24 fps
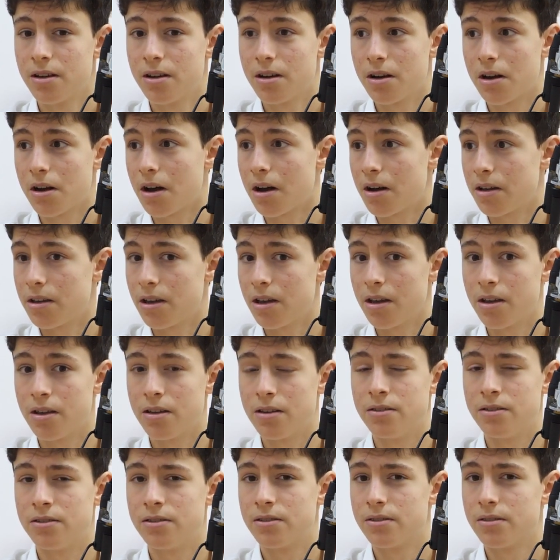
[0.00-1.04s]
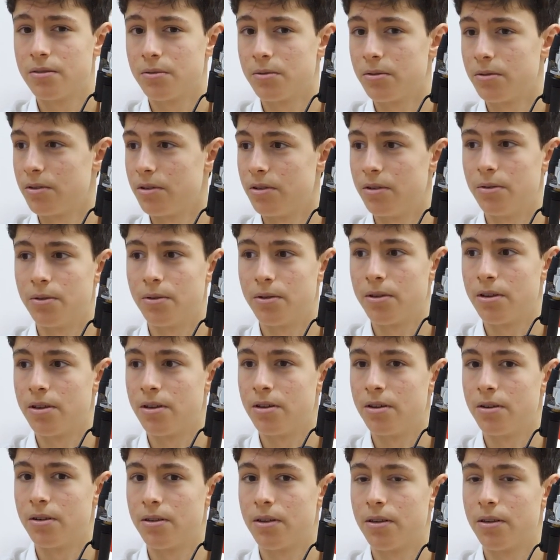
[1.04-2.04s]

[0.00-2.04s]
IAs, and all the other